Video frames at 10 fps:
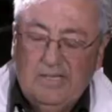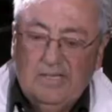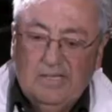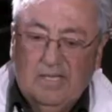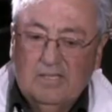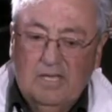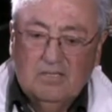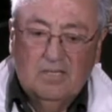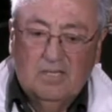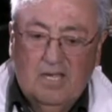that
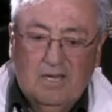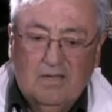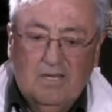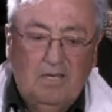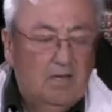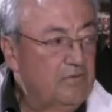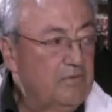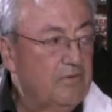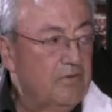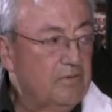takes a lot of the heat off
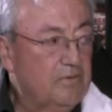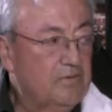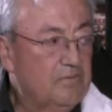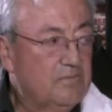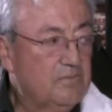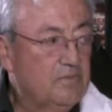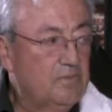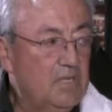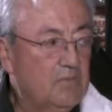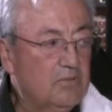of you. To
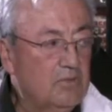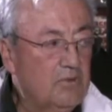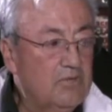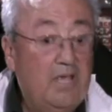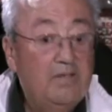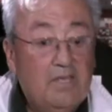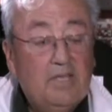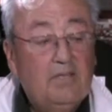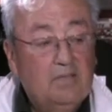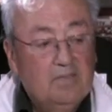be able to go, and
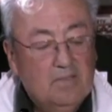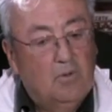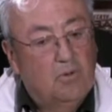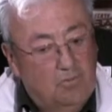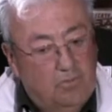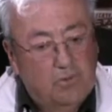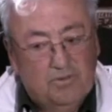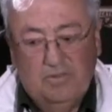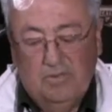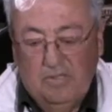then yeah. the more
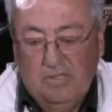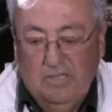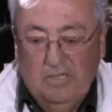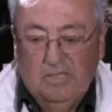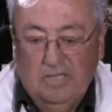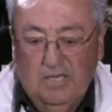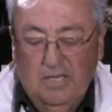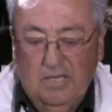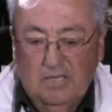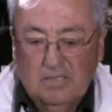important thing
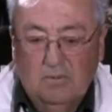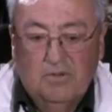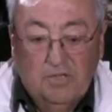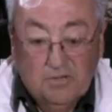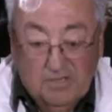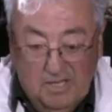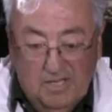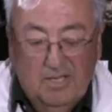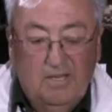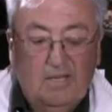is that when you're
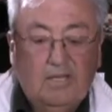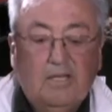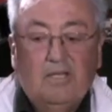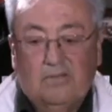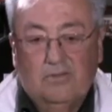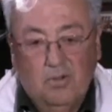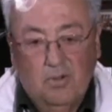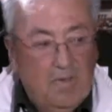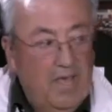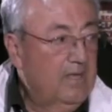done, to
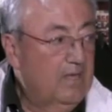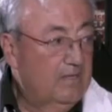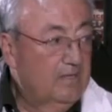go back